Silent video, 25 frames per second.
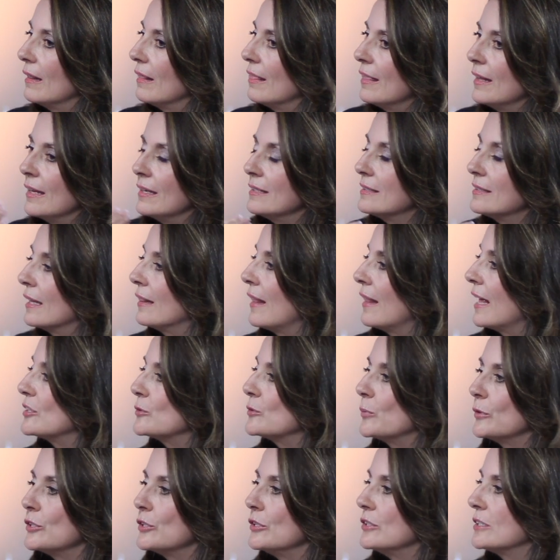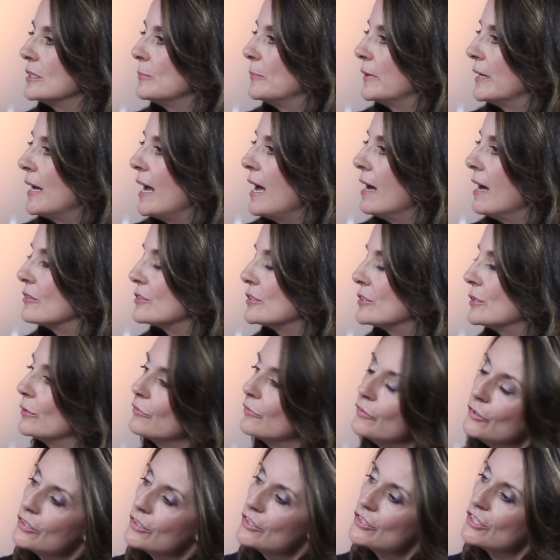things and that's what you spit out. So
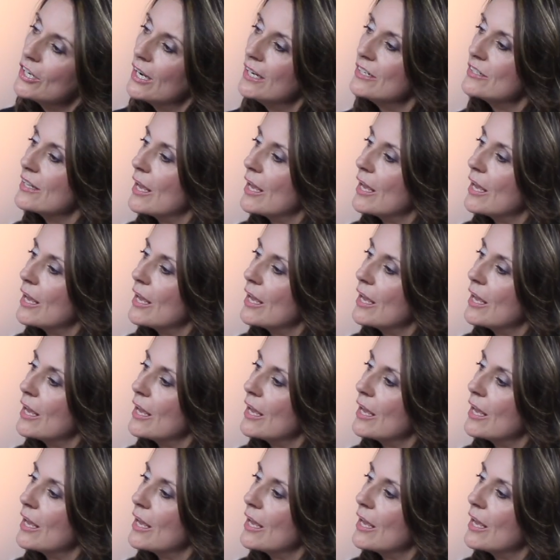if you can change